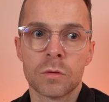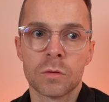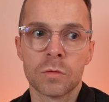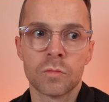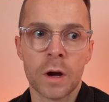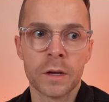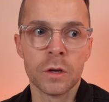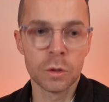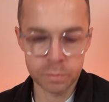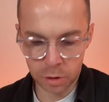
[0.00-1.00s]
write
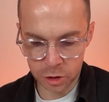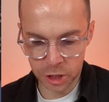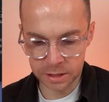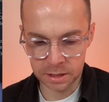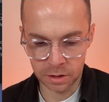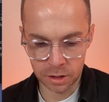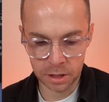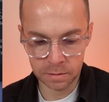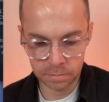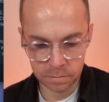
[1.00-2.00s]
new project in
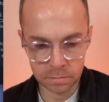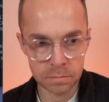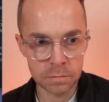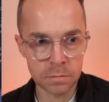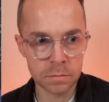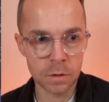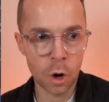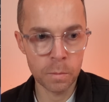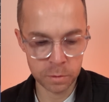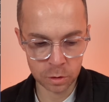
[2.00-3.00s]
there,
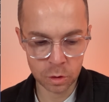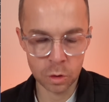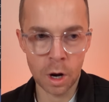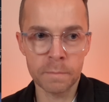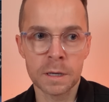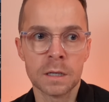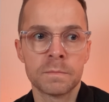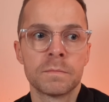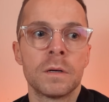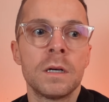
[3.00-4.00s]
OpenClaw. I'm
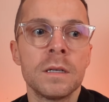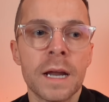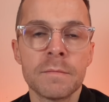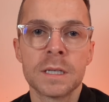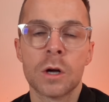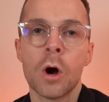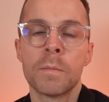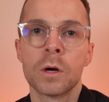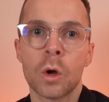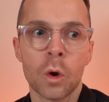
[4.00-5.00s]
going to name this
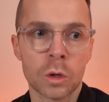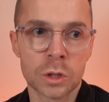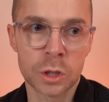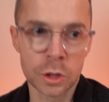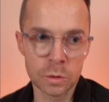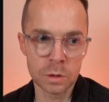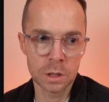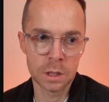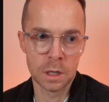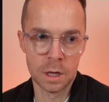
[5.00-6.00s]
OpenClaw 2
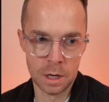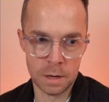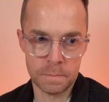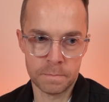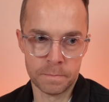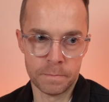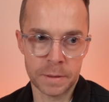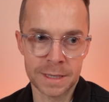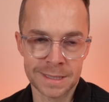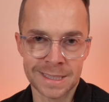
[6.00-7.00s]

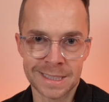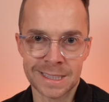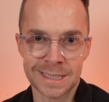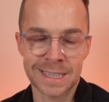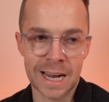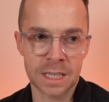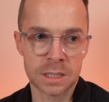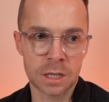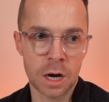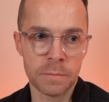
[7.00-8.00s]
because this is the
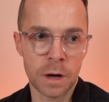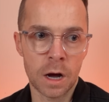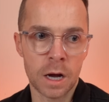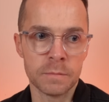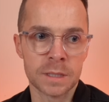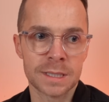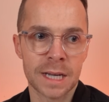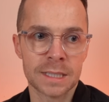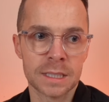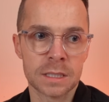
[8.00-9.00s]
second time that I'm
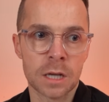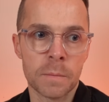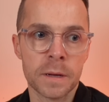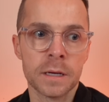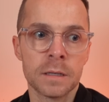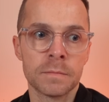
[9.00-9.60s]
setting this up here.